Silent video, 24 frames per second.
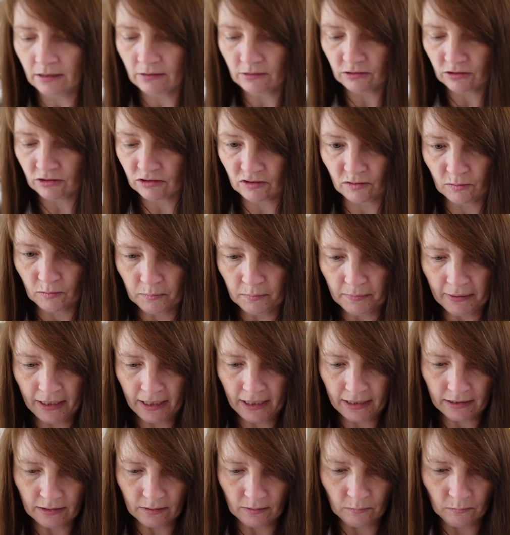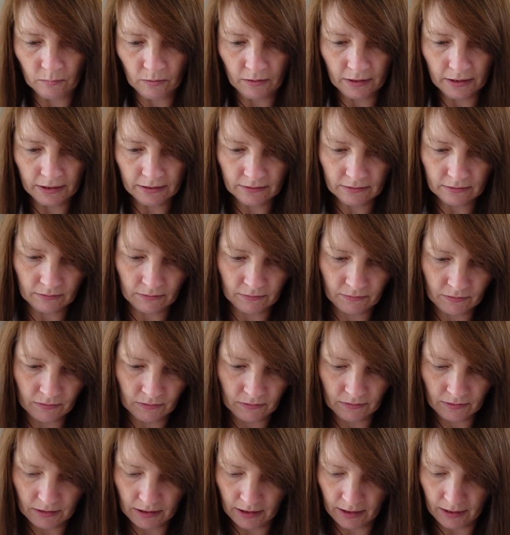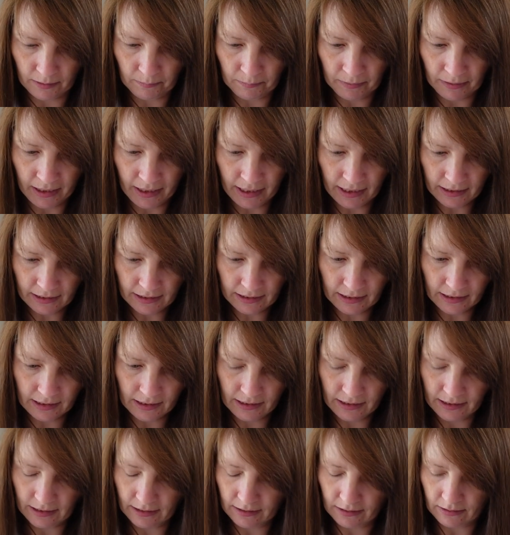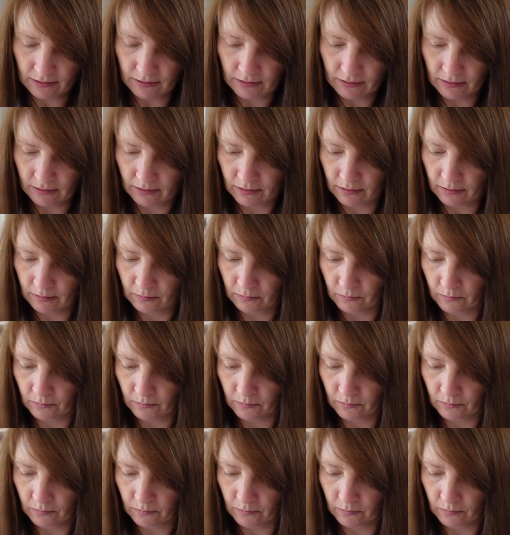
are just called black and white. So I've got, yeah, black is,